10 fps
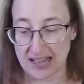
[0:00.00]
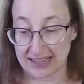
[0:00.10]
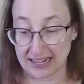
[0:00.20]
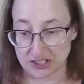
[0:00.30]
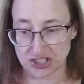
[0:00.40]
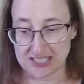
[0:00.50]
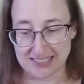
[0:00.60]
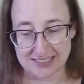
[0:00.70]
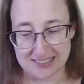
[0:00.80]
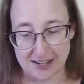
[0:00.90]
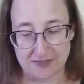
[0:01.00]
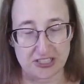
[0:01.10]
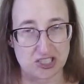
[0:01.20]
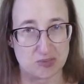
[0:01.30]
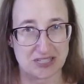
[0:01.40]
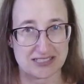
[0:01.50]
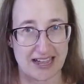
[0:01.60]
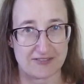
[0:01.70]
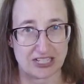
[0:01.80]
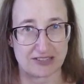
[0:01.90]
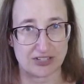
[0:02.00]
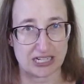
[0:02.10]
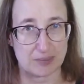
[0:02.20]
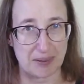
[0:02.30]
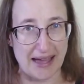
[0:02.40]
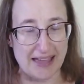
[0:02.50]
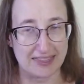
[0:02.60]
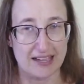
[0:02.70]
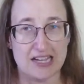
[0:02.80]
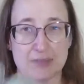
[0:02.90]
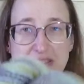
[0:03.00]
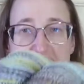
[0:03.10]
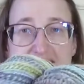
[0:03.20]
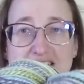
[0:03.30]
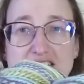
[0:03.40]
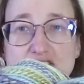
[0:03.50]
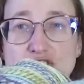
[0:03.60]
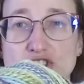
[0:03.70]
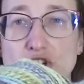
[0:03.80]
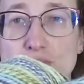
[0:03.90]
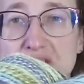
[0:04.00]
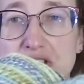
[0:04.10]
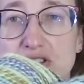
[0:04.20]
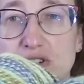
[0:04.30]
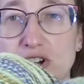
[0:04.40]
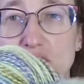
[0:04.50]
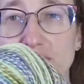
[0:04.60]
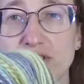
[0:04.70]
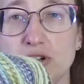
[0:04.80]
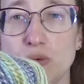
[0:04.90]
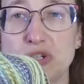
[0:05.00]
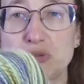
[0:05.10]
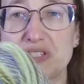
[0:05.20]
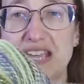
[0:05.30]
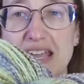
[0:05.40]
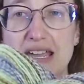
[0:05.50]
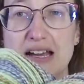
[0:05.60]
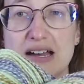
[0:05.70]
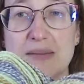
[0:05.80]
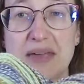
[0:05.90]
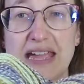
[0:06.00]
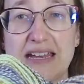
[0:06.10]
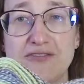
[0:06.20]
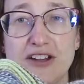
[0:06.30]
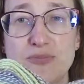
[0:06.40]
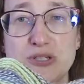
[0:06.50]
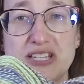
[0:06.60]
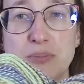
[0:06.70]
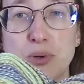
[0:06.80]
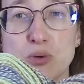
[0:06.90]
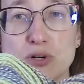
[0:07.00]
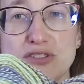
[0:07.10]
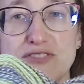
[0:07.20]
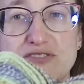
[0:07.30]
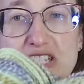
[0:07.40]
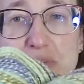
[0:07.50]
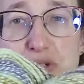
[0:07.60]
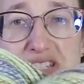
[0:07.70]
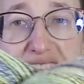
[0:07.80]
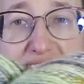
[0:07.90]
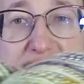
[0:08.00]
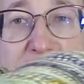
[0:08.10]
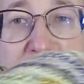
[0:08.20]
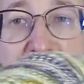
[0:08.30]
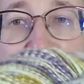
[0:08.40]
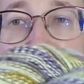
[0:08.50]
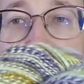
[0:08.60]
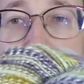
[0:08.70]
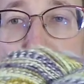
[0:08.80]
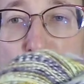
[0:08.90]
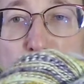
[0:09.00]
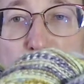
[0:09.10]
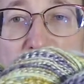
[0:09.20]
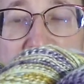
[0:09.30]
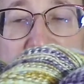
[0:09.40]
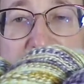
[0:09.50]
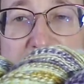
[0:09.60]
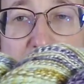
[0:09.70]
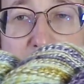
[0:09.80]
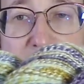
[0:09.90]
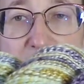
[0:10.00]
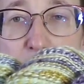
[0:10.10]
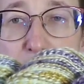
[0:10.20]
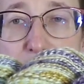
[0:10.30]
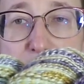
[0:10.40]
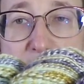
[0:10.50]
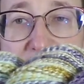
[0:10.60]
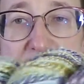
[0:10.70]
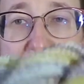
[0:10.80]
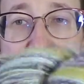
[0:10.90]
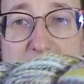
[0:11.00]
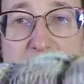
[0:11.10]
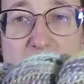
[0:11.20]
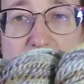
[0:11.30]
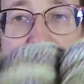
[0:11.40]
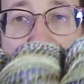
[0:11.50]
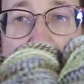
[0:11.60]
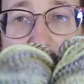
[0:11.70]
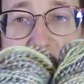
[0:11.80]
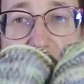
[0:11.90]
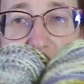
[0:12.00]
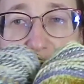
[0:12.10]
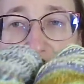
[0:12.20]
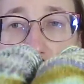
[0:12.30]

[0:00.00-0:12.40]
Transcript: It actually still is not finished because I haven't given it a bath, but this is Show Me Your Garden, which was a 85% Polworth, 15% silk, and it was purples and yellows and blues, and it is just absolutely